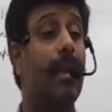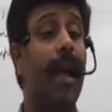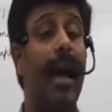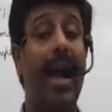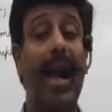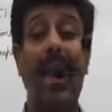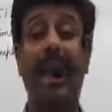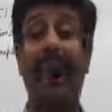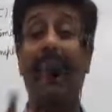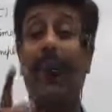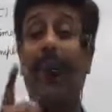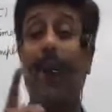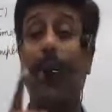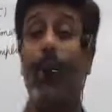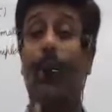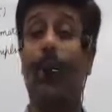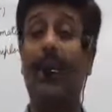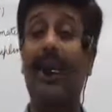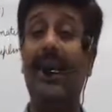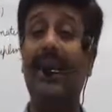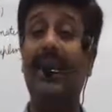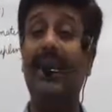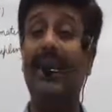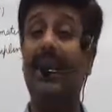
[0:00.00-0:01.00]
And if I
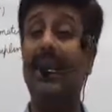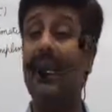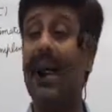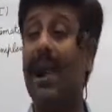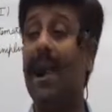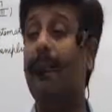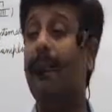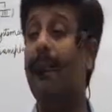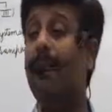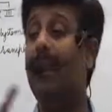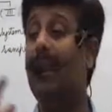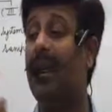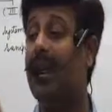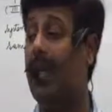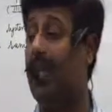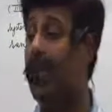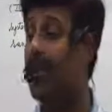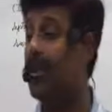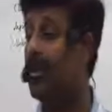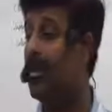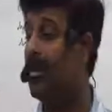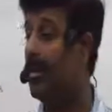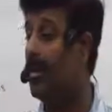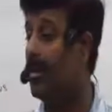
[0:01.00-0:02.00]
obtain same
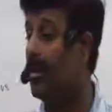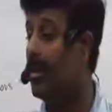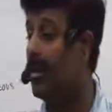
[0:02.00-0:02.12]
mean,